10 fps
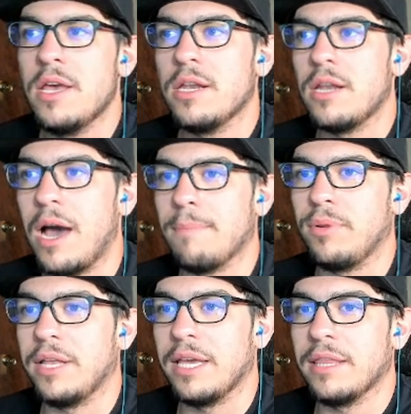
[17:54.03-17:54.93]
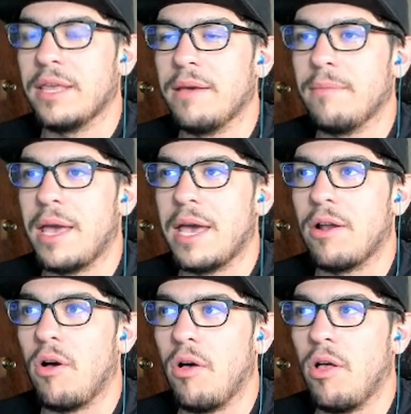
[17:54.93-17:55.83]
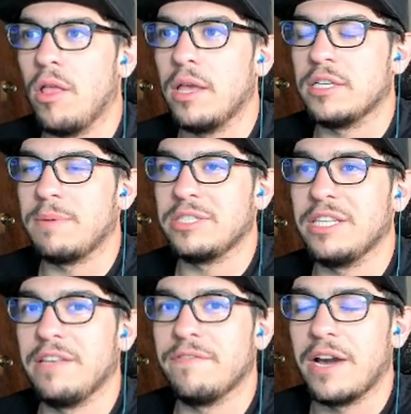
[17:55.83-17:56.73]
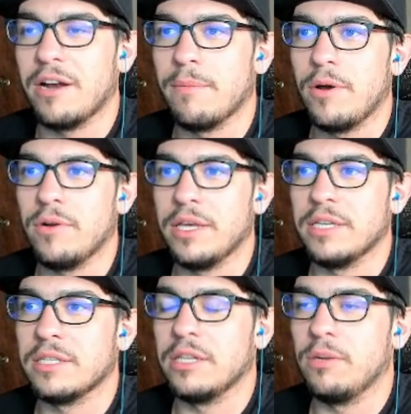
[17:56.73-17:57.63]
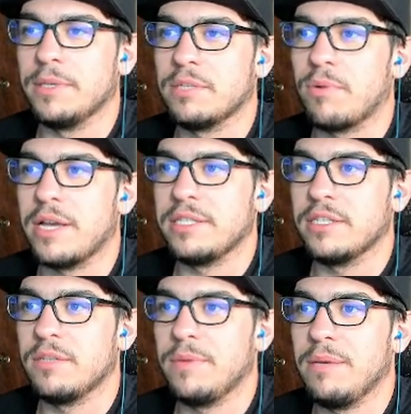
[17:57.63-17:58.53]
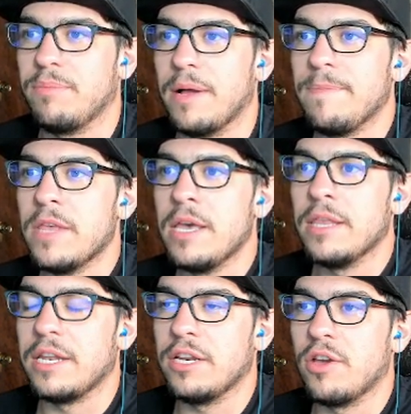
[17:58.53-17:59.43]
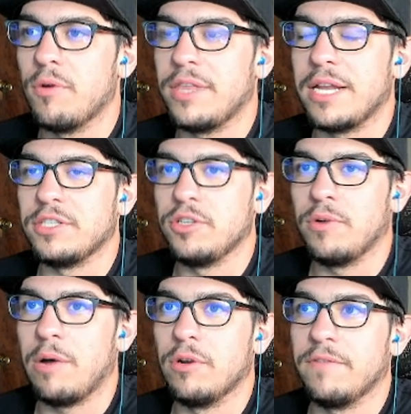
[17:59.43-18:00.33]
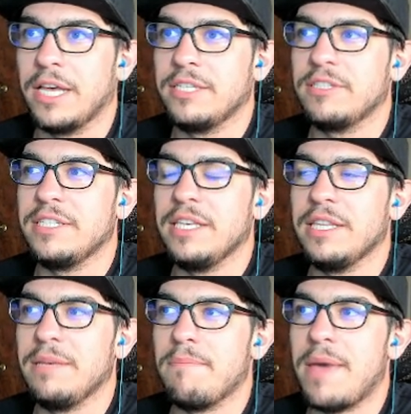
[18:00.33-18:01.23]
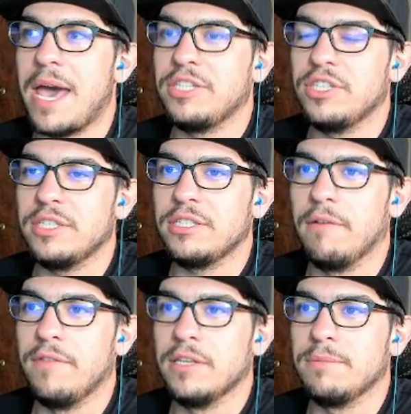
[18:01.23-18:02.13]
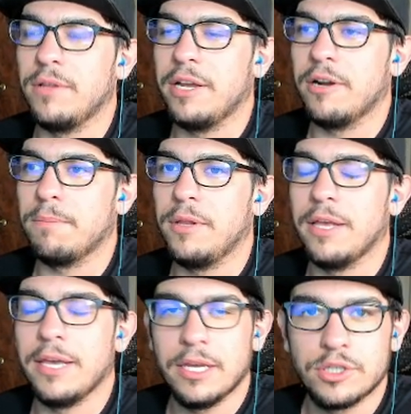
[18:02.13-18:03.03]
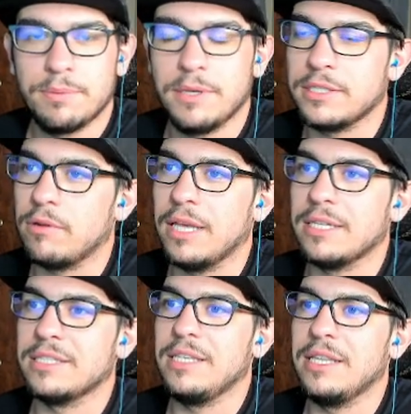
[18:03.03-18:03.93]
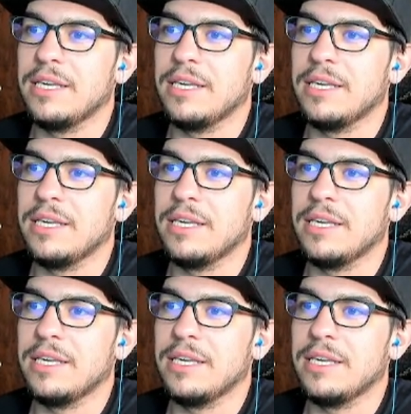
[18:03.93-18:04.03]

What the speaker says: not playing them at all, especially the fighter mode, is a little bit surprising to me. But they did go with it at 2. I would have liked to see the matches of this player playing, just because I would like to see the